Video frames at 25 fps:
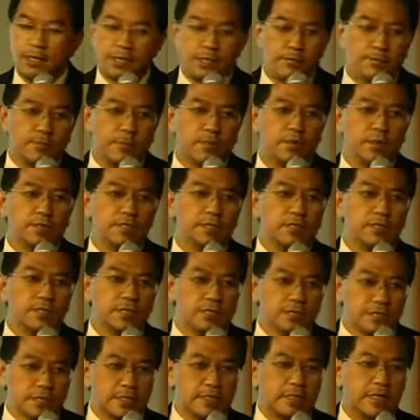the pollution
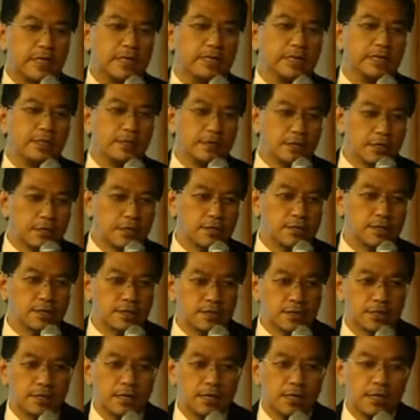is a daily
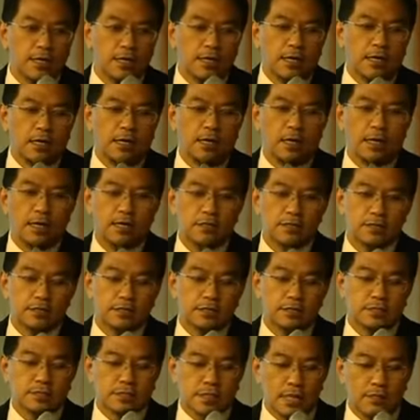occurrence. And
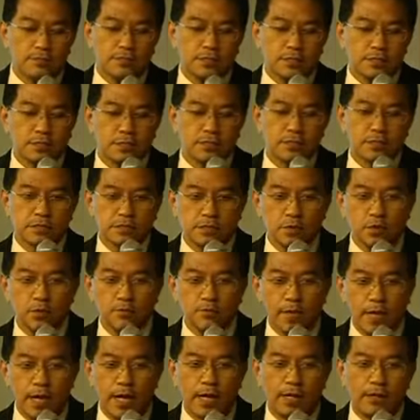in some cities it's so
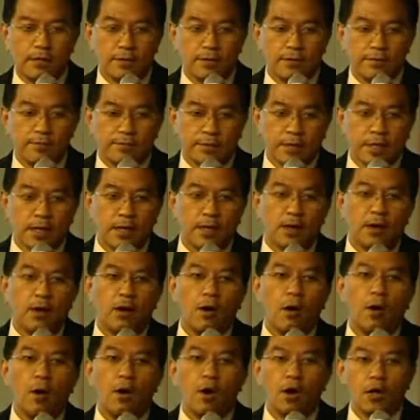bad,
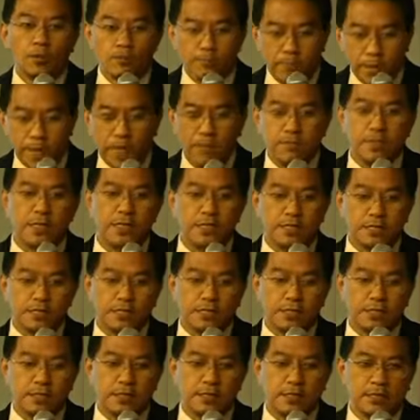all
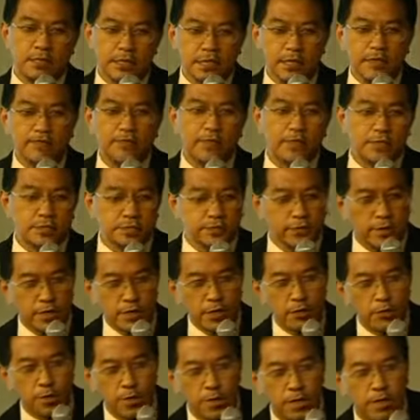babies delivered
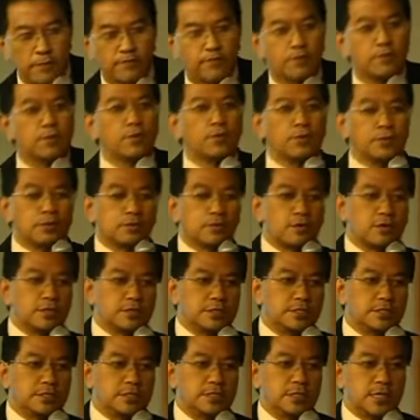straight away have to go into
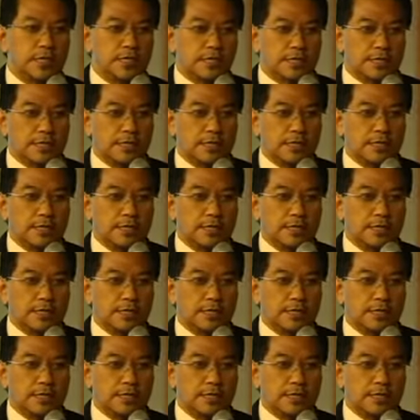oxygen tank.